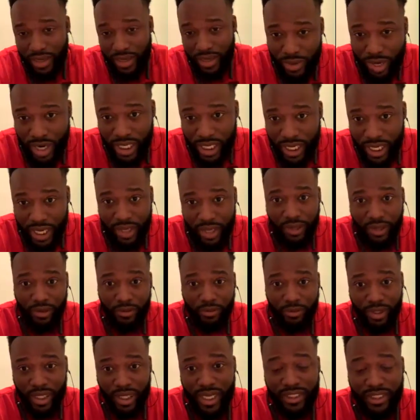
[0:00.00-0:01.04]
seen Brandon
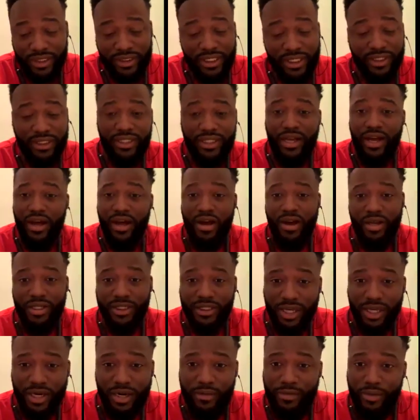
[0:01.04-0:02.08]
Ingram play since the
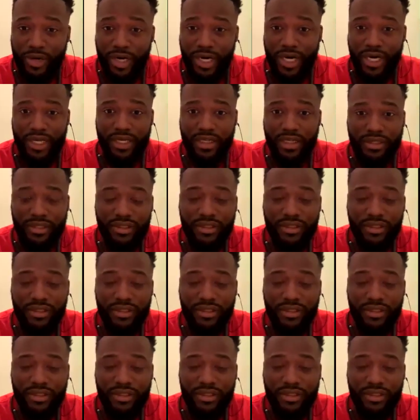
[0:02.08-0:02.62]
All-Star break?